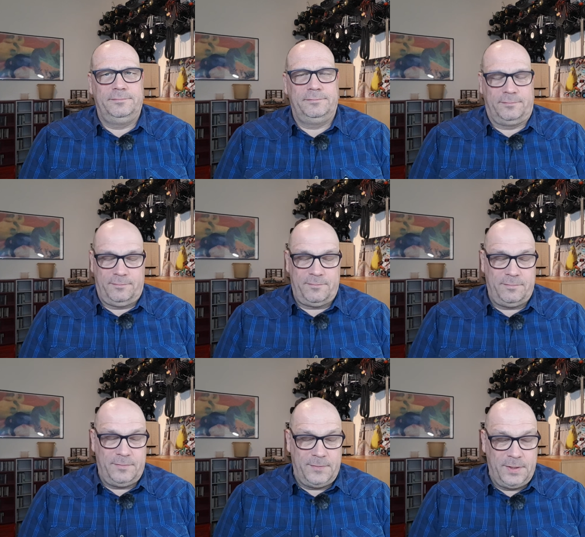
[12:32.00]

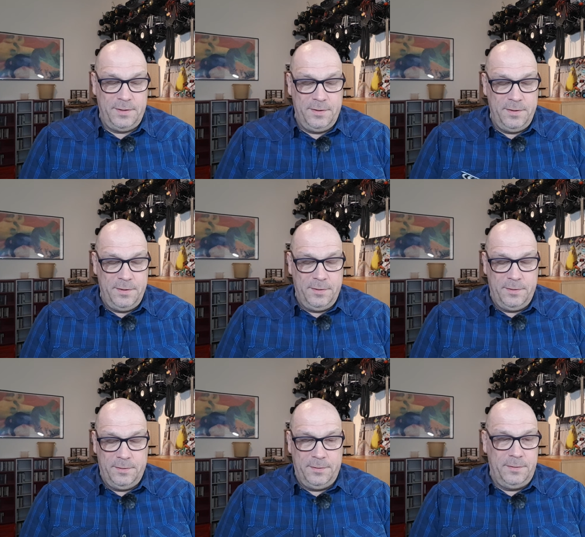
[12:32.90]

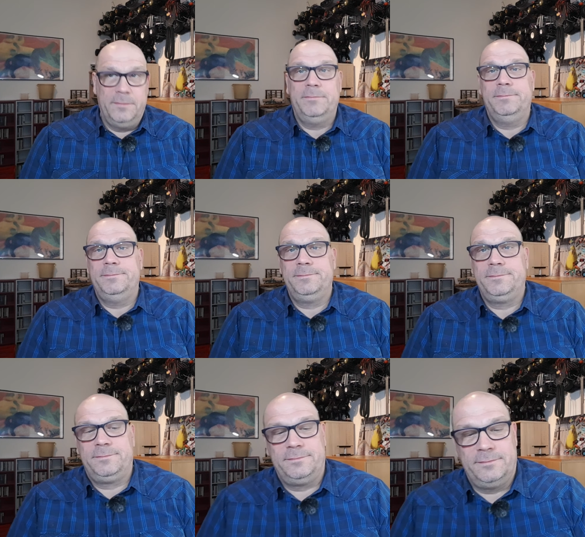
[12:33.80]

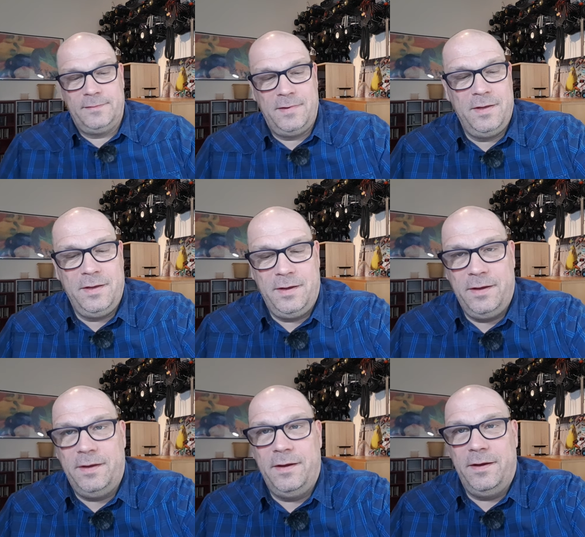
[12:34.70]

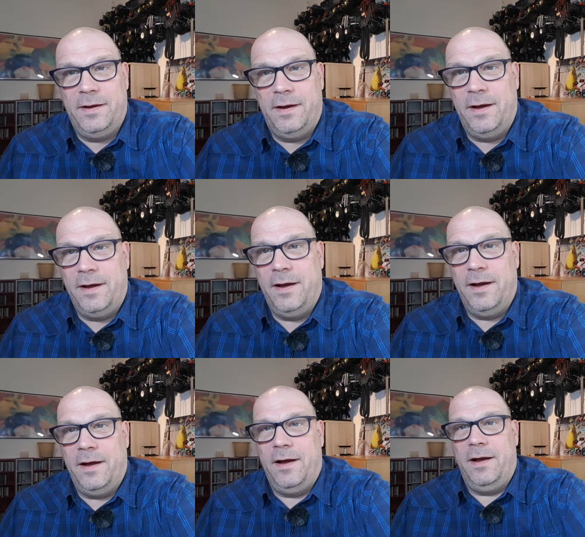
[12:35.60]

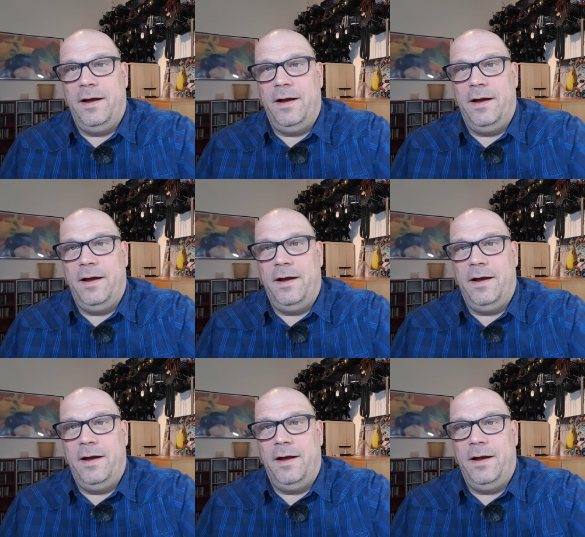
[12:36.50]
Nothing is said.